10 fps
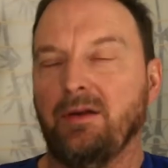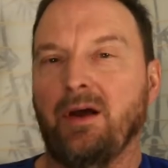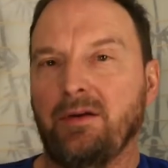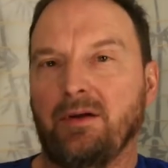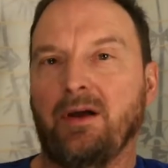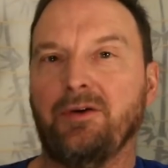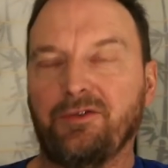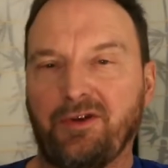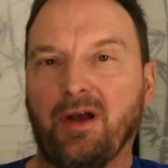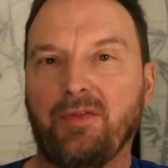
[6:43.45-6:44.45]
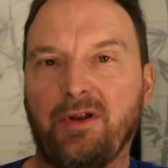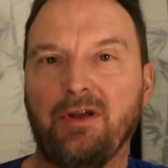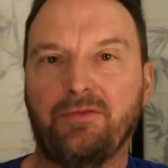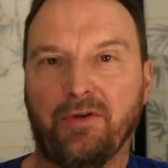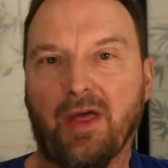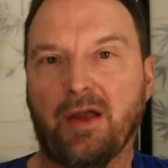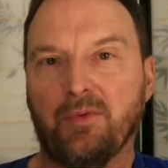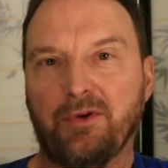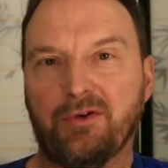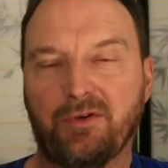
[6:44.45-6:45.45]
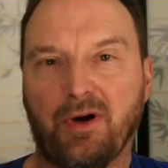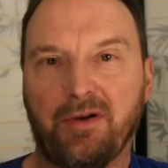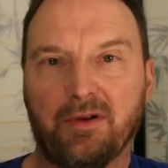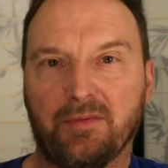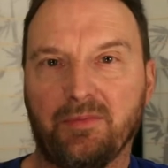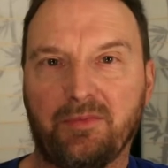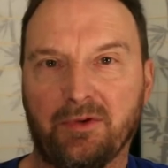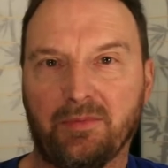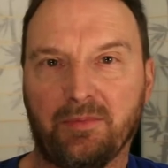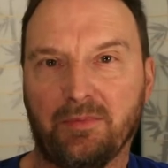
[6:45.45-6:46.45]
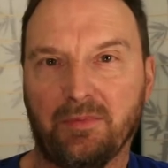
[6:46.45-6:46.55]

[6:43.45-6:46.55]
I, I understand the need for that when you're trying to, to